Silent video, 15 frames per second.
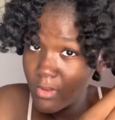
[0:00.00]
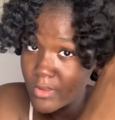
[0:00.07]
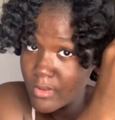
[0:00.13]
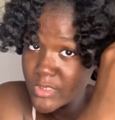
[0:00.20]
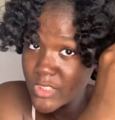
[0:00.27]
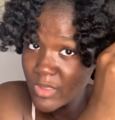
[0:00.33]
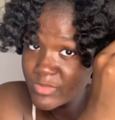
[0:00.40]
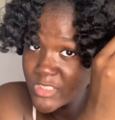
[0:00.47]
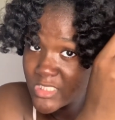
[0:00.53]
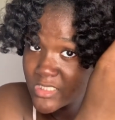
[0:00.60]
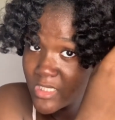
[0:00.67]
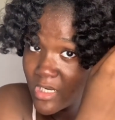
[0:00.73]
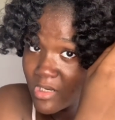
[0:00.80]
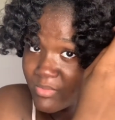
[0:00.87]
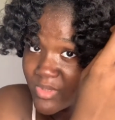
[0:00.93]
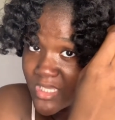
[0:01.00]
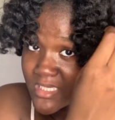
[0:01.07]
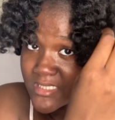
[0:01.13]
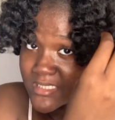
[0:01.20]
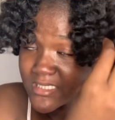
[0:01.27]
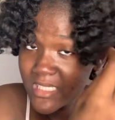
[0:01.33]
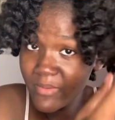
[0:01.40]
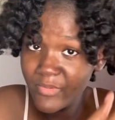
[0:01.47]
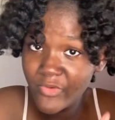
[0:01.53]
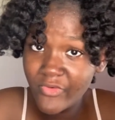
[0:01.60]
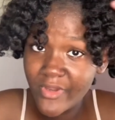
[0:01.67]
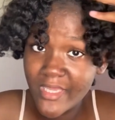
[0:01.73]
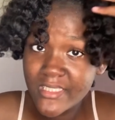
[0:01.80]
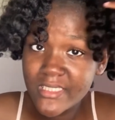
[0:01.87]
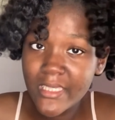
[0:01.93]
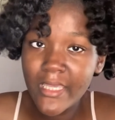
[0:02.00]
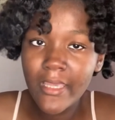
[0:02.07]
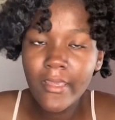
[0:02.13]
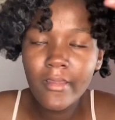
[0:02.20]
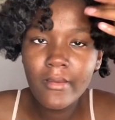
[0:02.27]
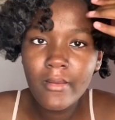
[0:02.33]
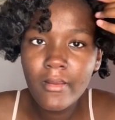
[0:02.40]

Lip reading: So I'm just gonna be separating it